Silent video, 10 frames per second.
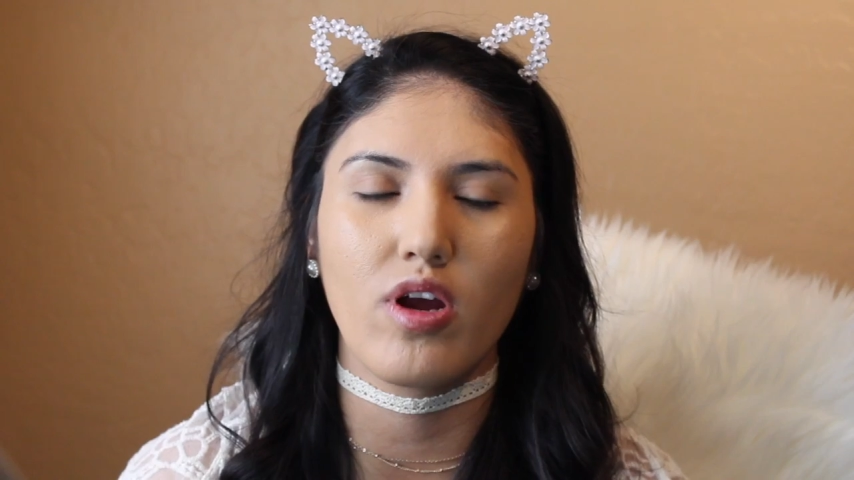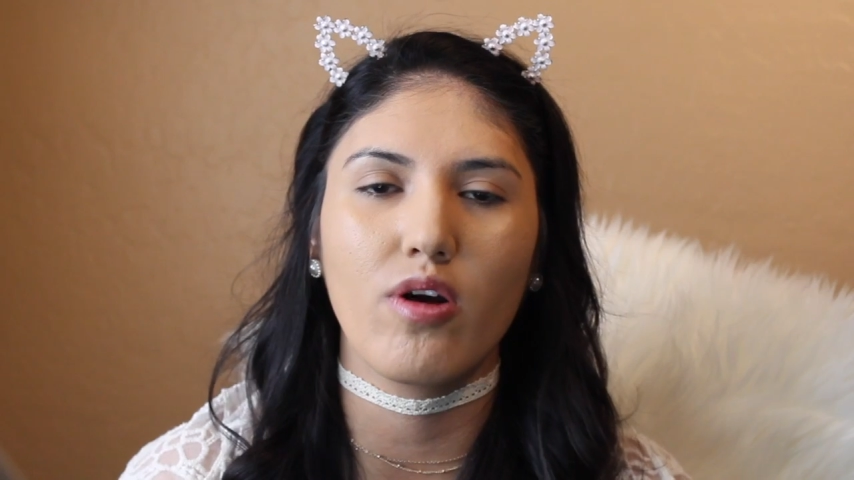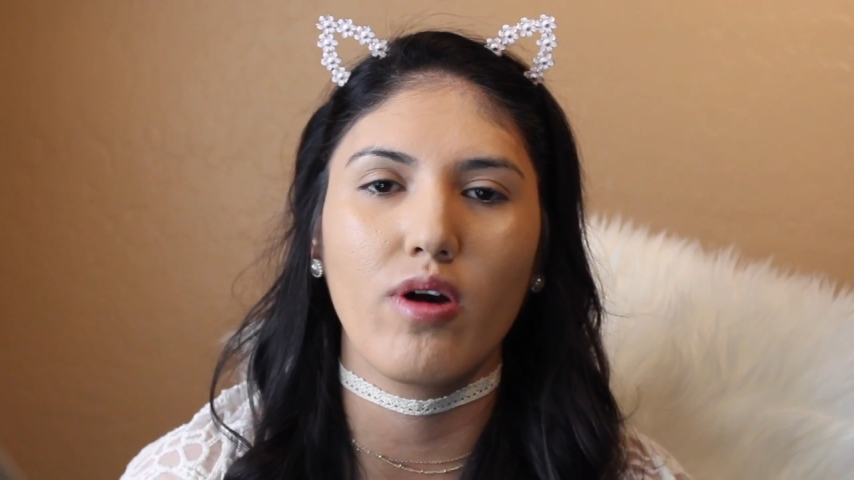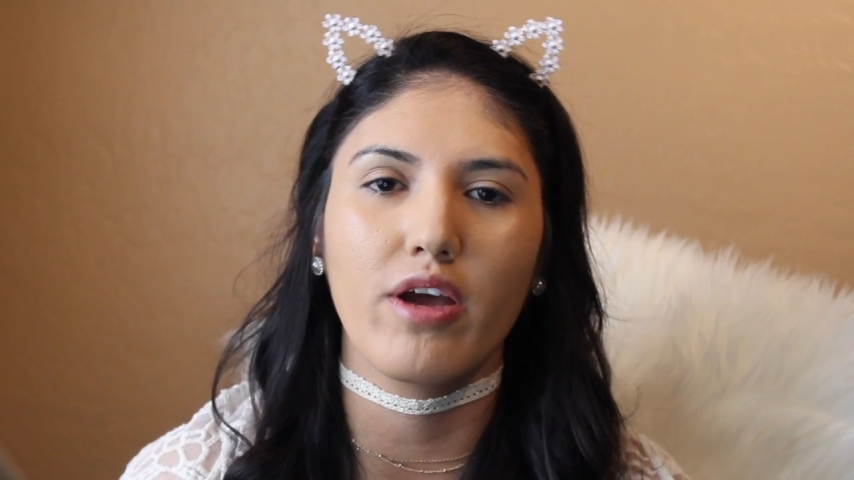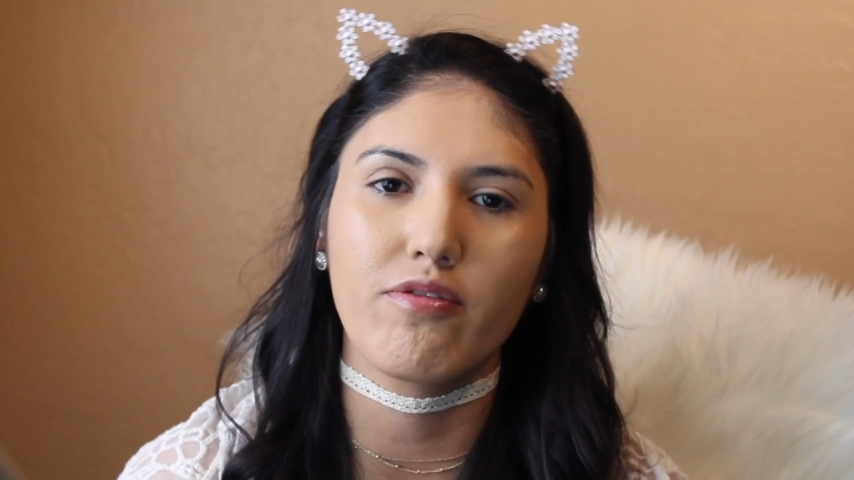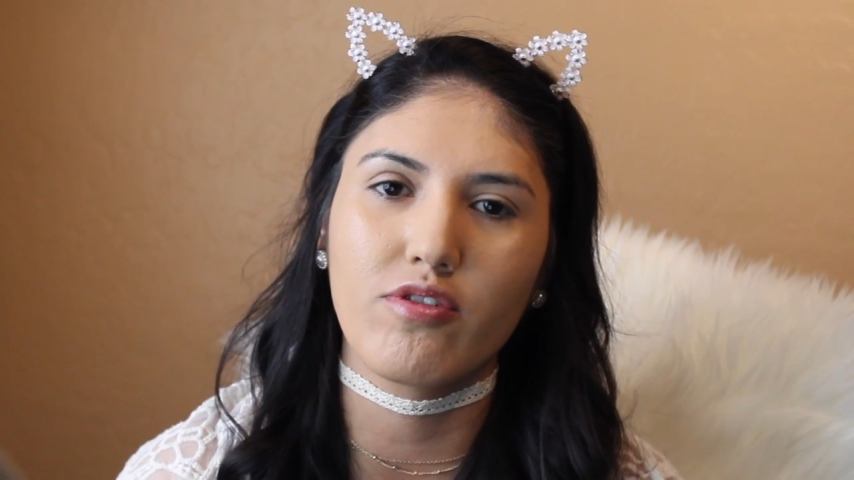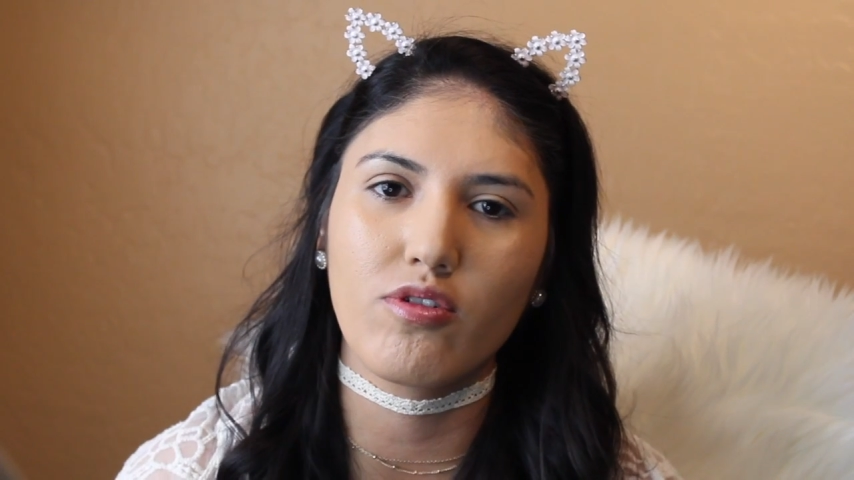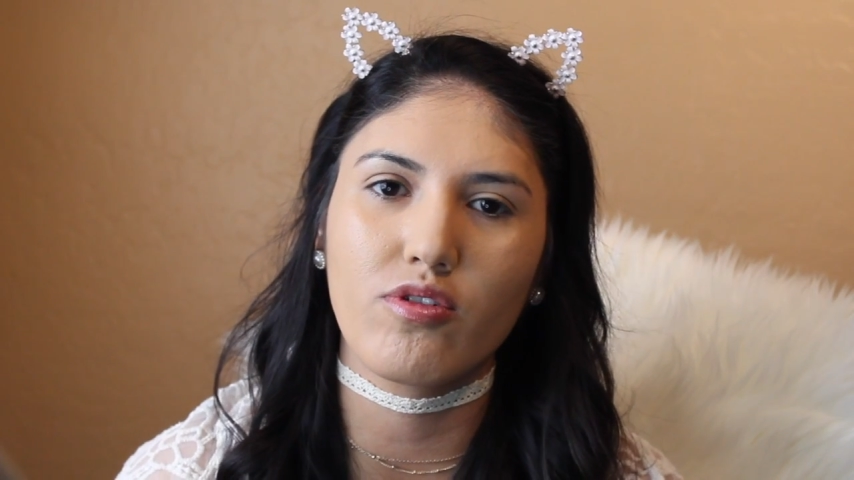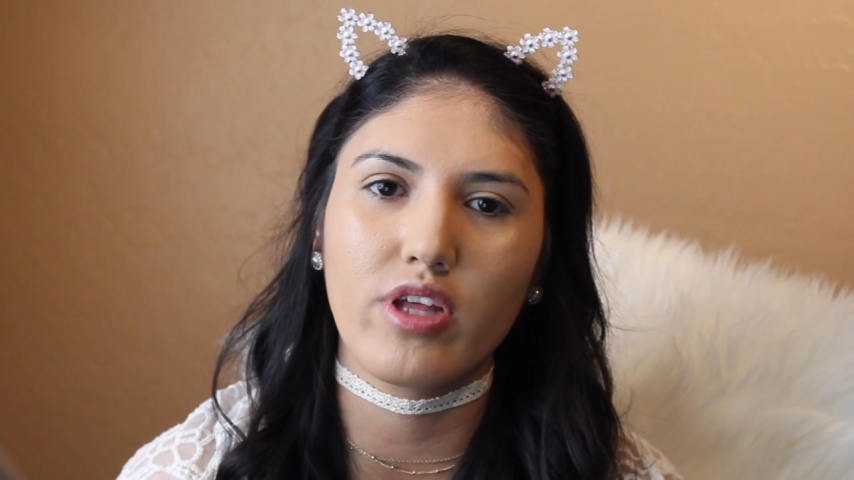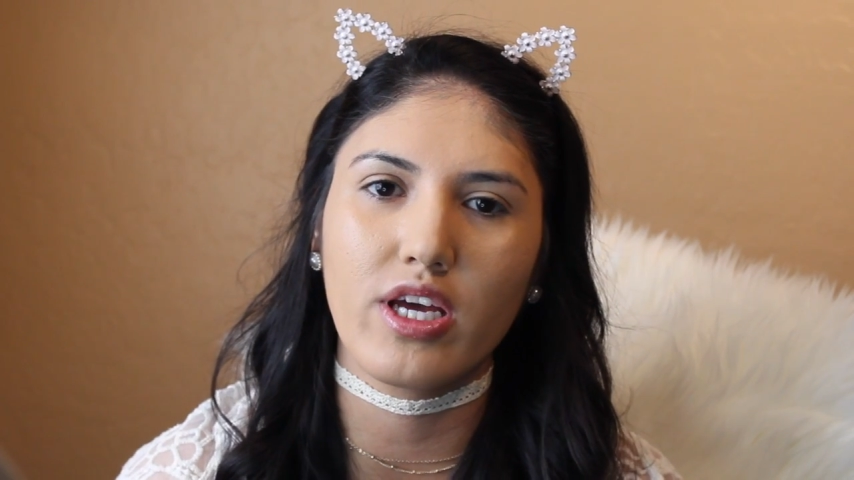how I
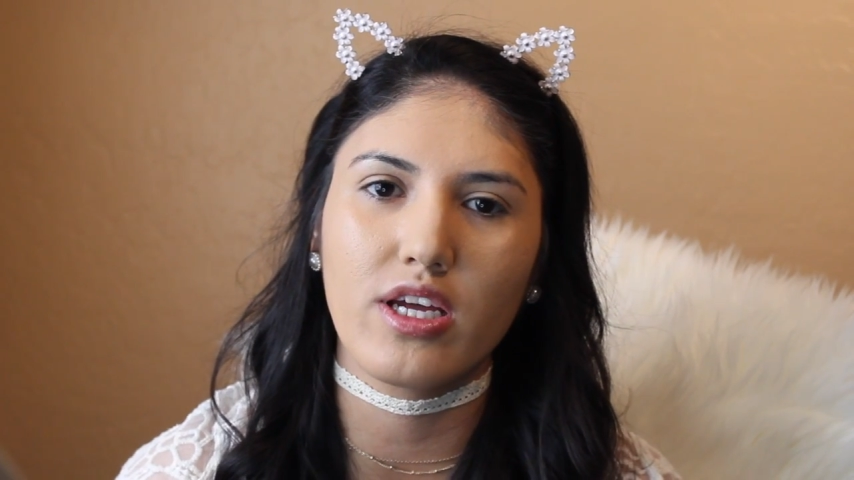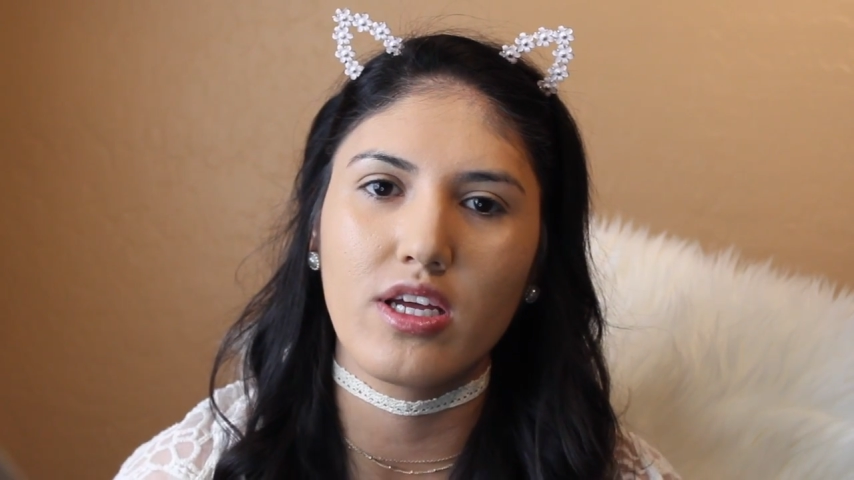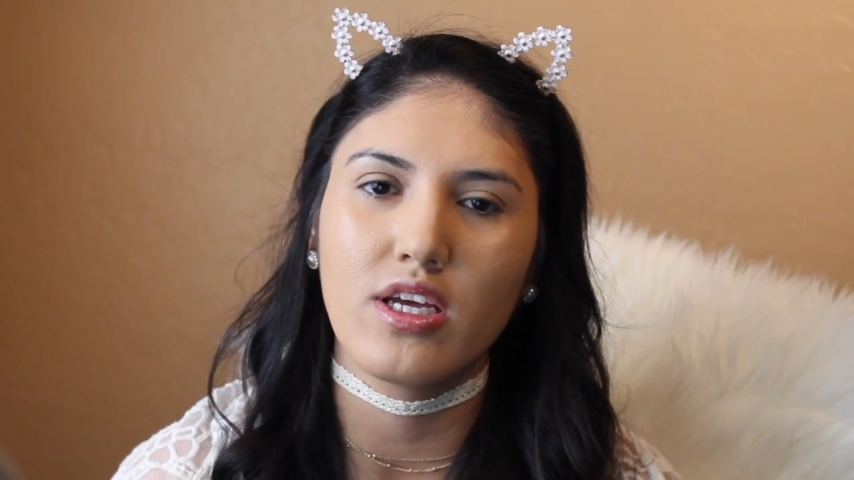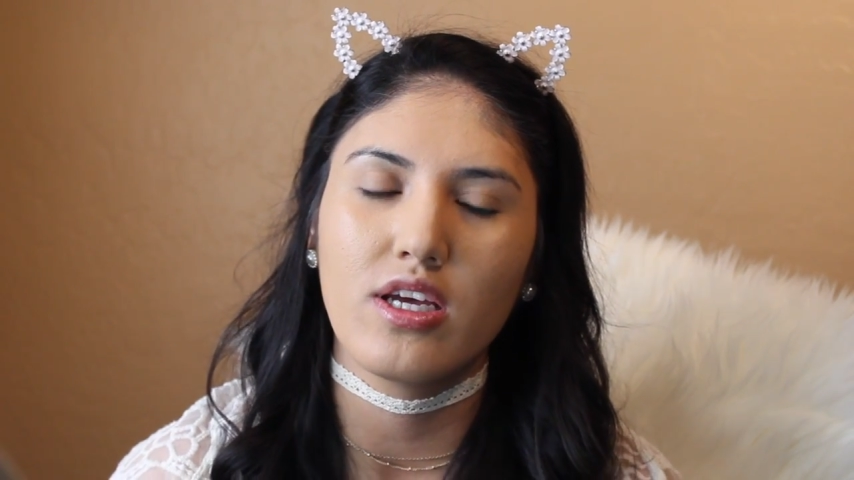feel that